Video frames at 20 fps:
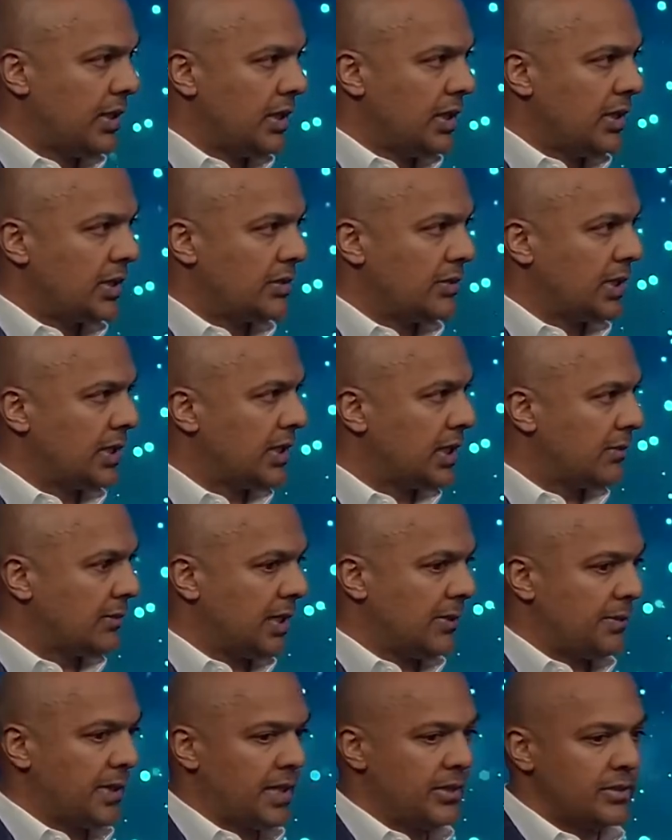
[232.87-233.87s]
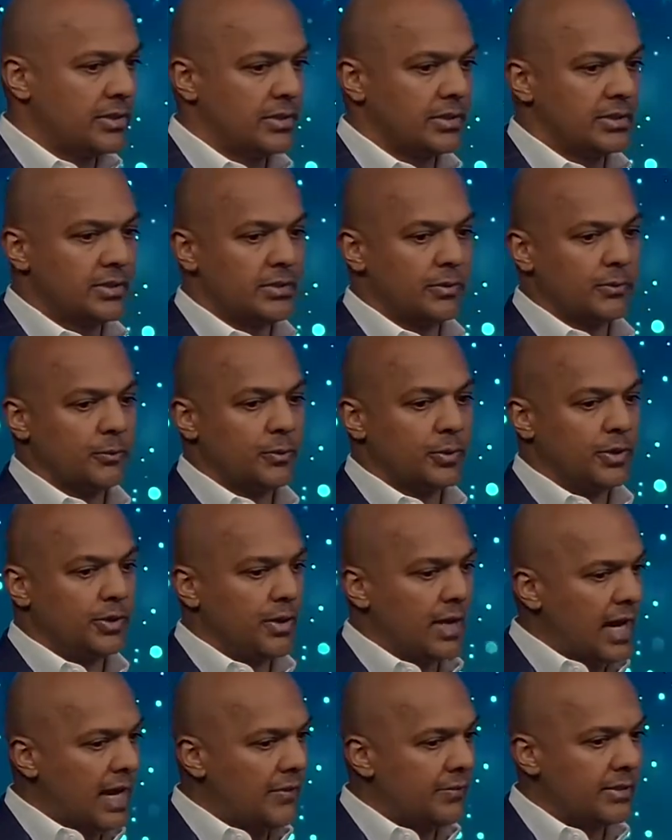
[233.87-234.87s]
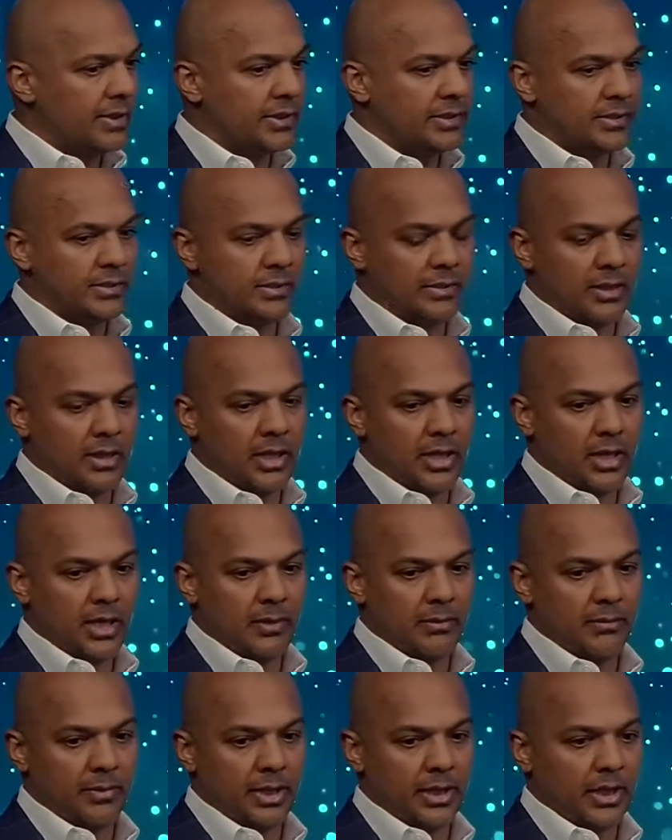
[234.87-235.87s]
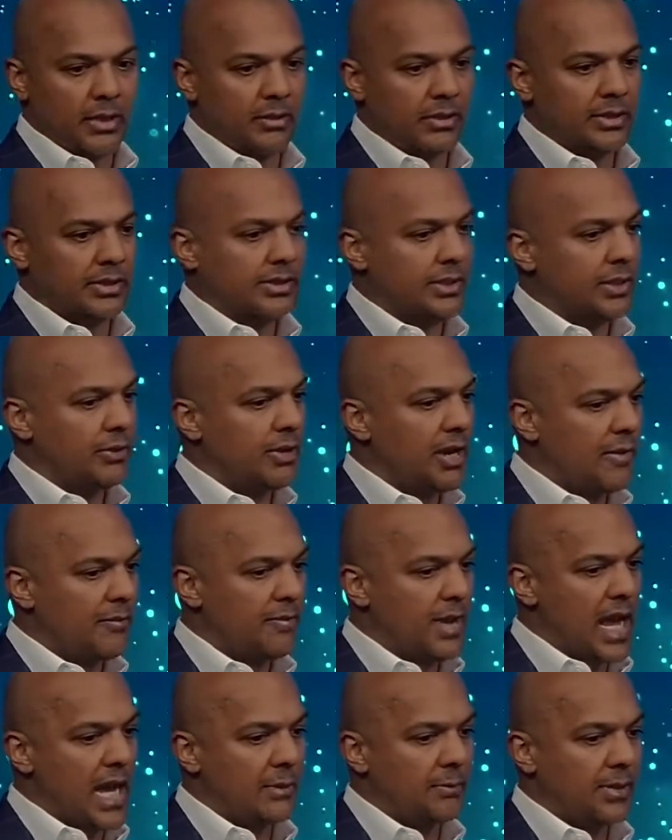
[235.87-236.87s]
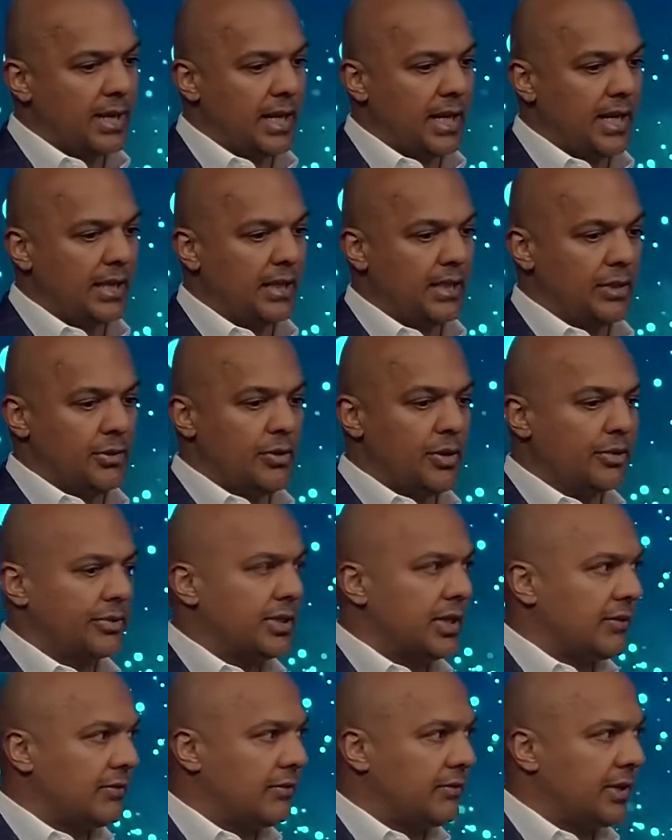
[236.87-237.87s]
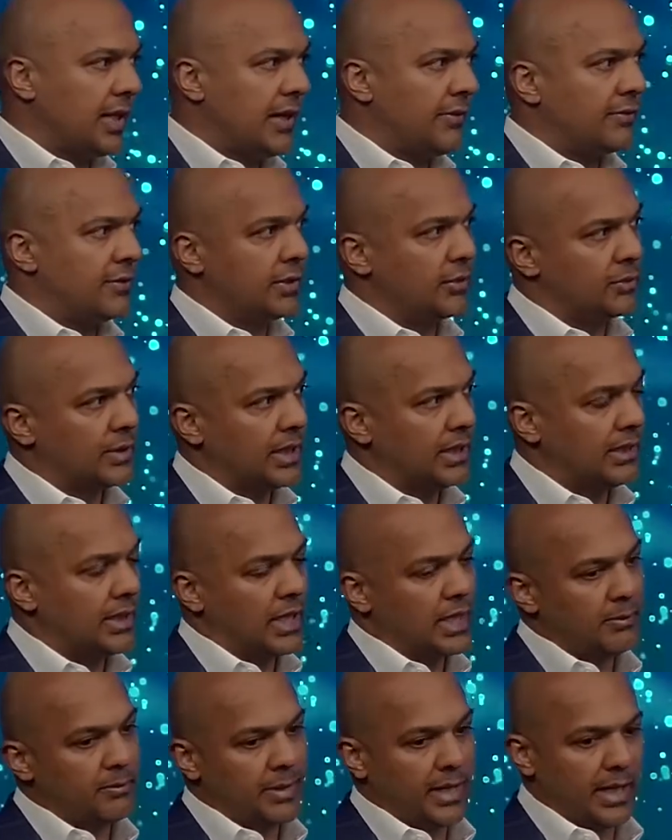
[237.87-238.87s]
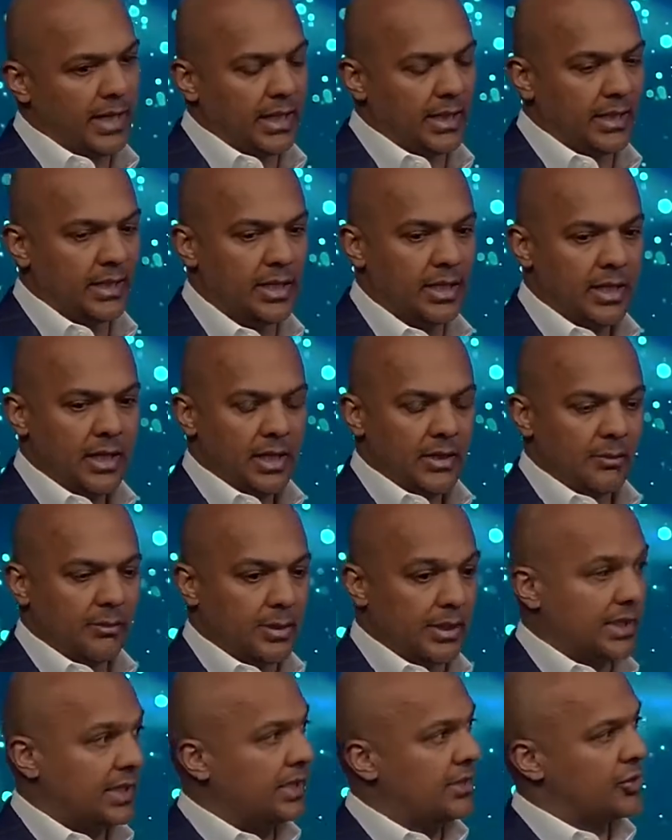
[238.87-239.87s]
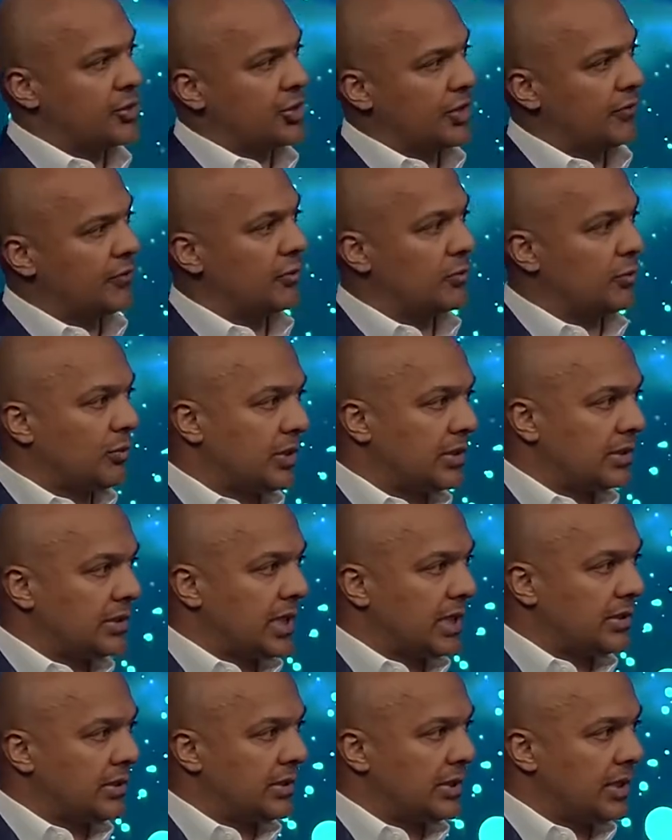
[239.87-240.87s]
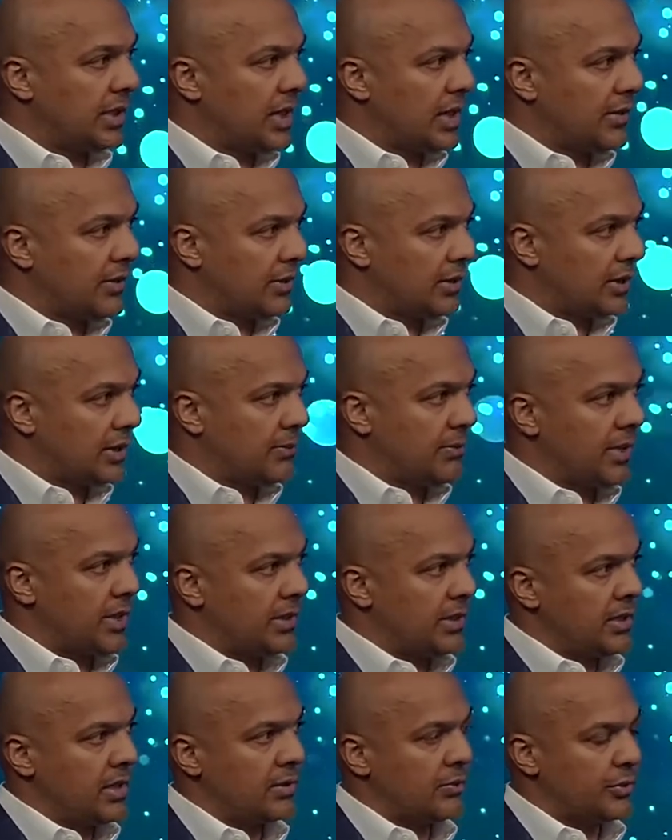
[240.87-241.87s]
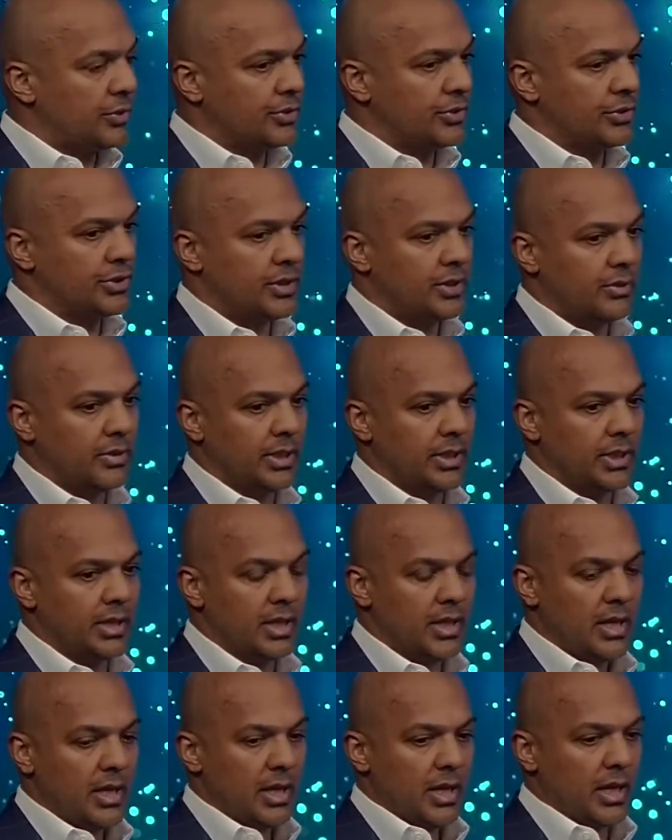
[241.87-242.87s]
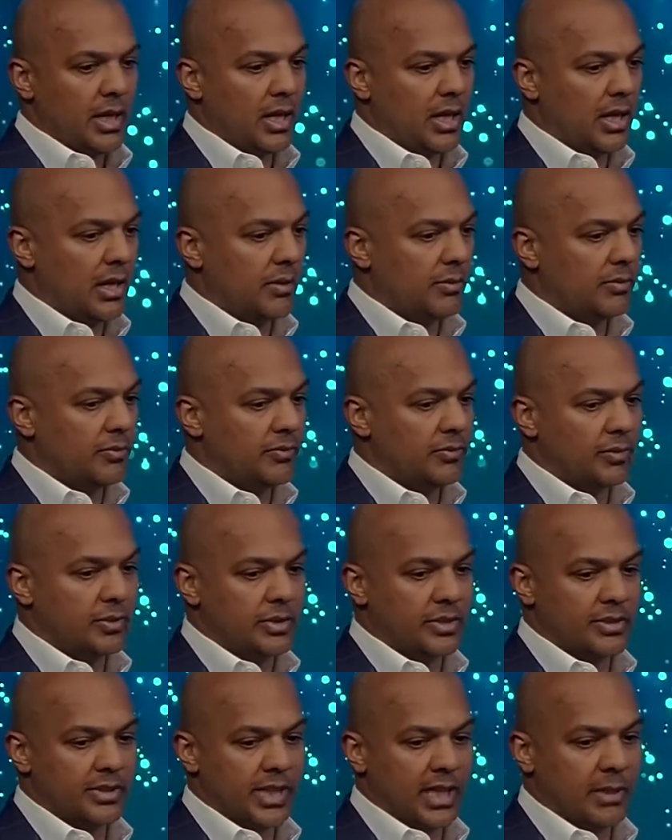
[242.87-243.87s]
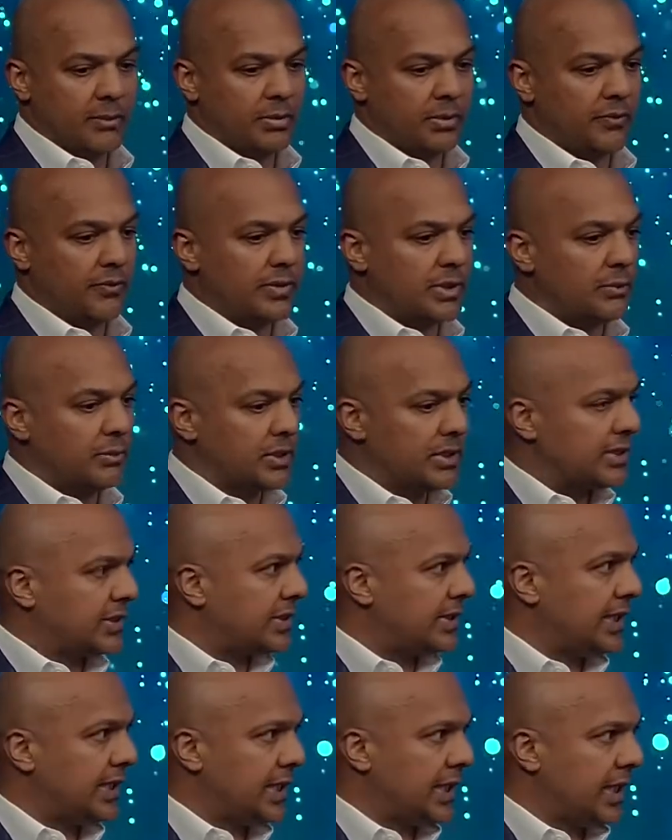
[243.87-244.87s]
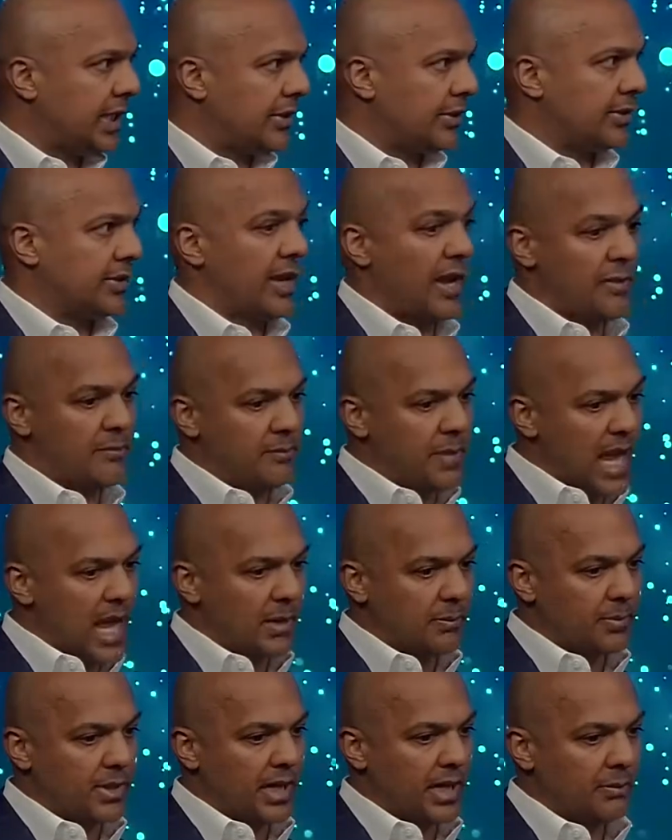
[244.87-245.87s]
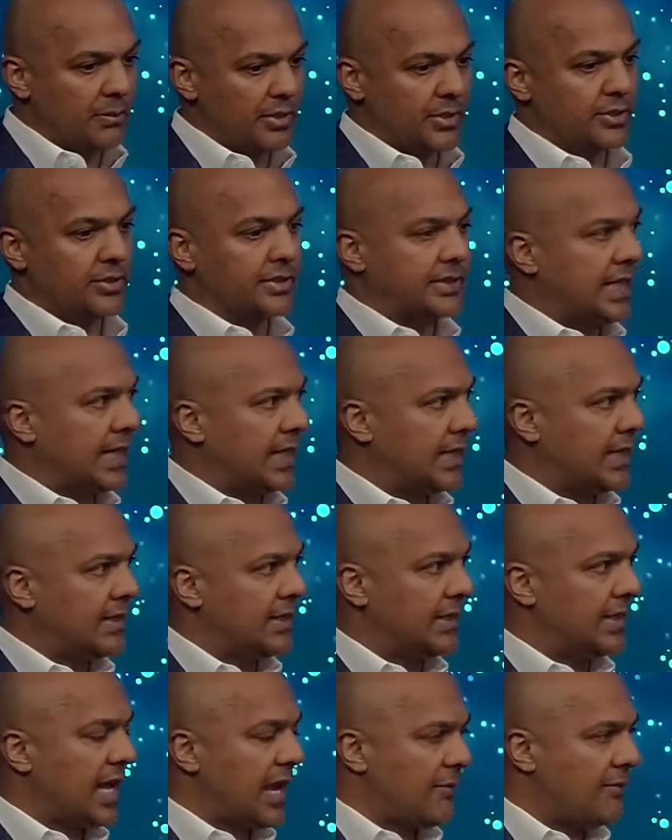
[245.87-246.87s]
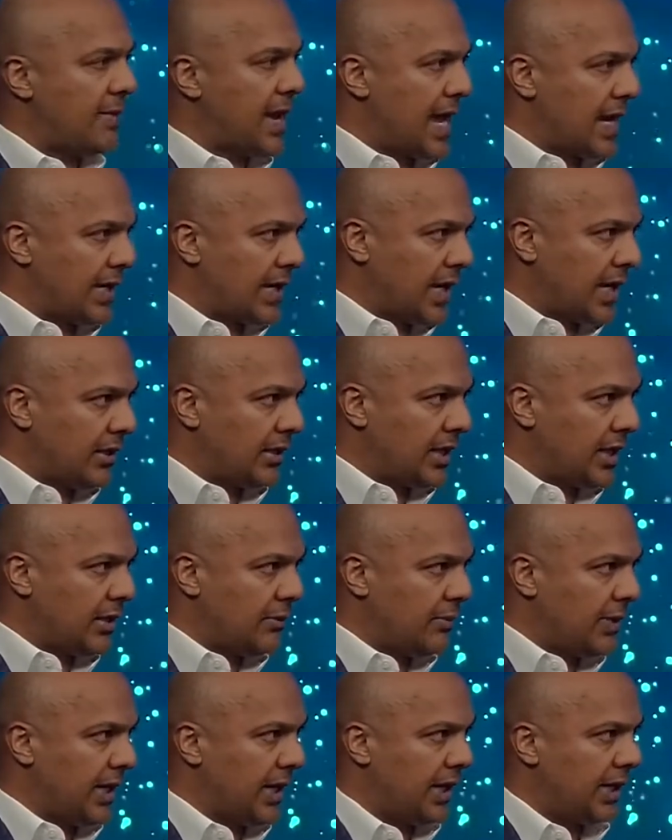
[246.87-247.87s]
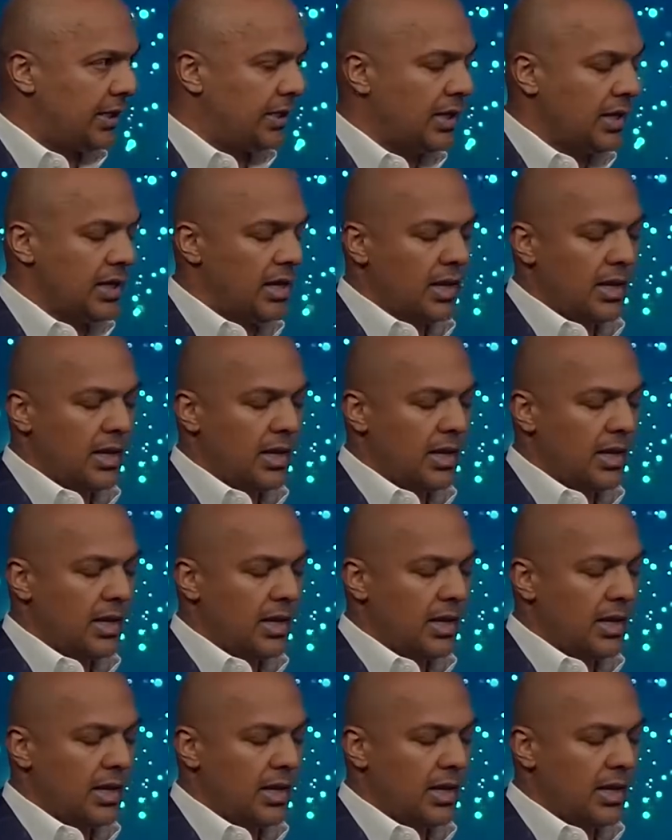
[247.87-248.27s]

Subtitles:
So I tell my patients, when you have this, let's say you have back pain and you also have left and right leg pain, but it can shift from side to the other depending on what you're doing. For example, if someone is sitting and they have back pain, but they're standing, then they have back and leg pain.